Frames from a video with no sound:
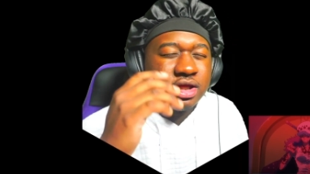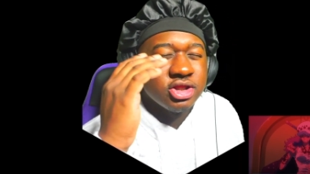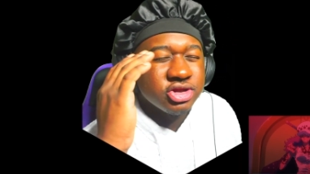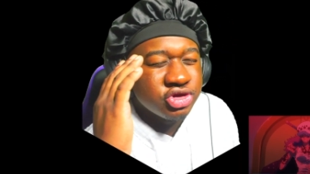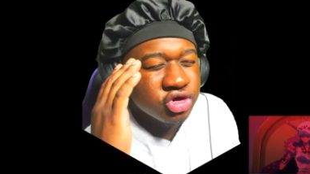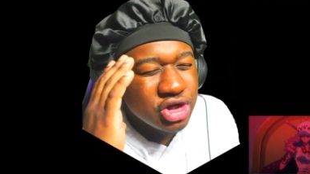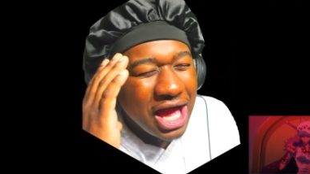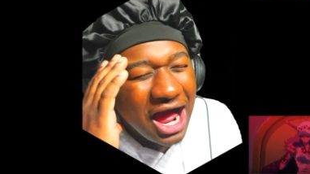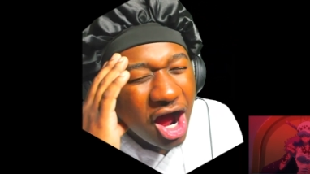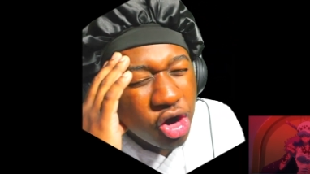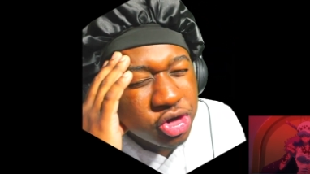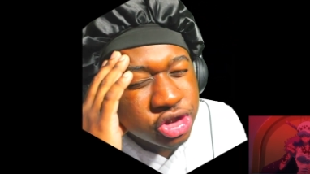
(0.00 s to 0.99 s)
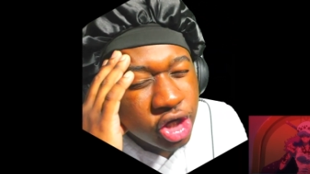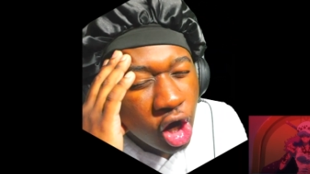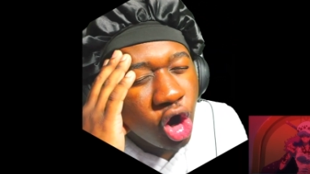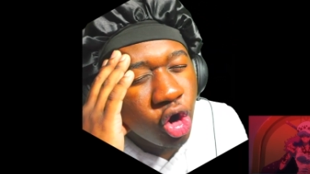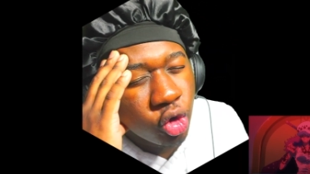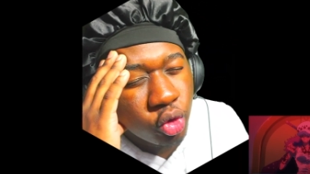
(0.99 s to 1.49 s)
Do y'all
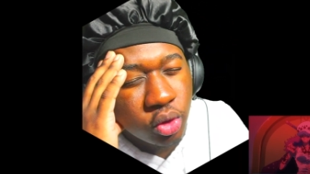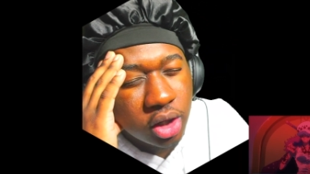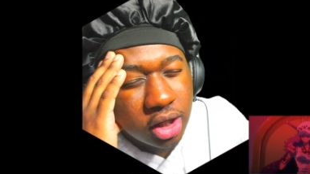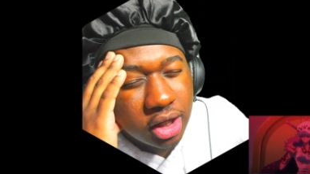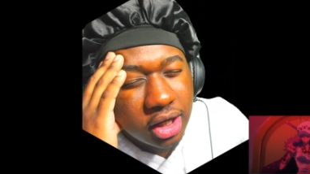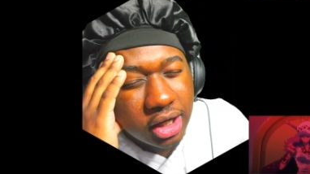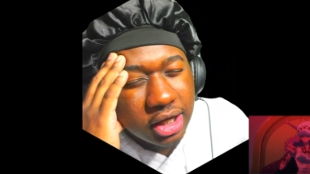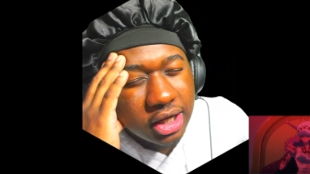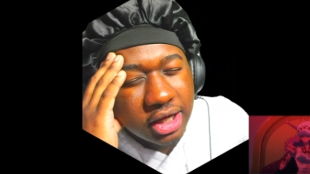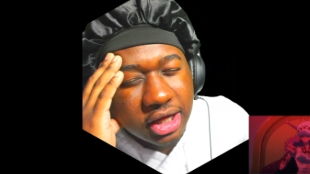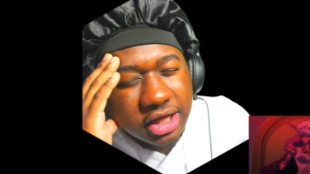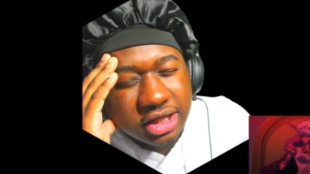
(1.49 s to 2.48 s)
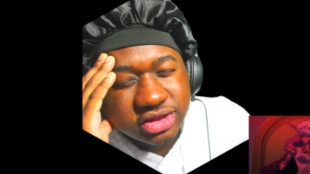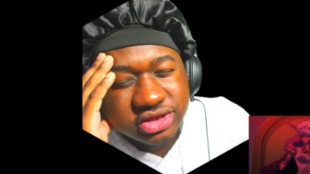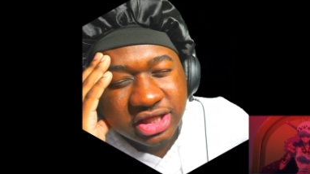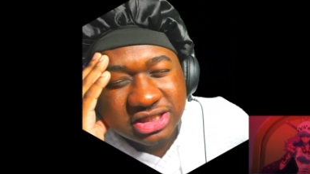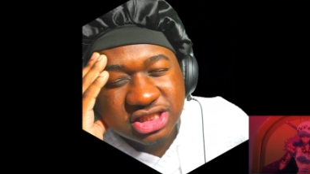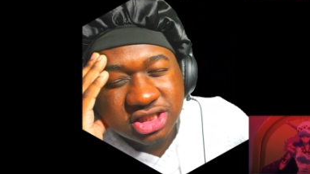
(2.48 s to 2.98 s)
know
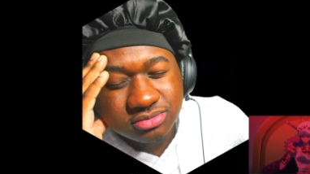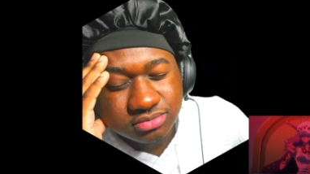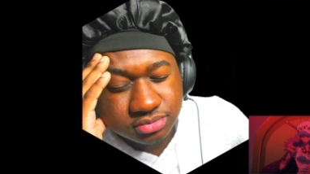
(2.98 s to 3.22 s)
this?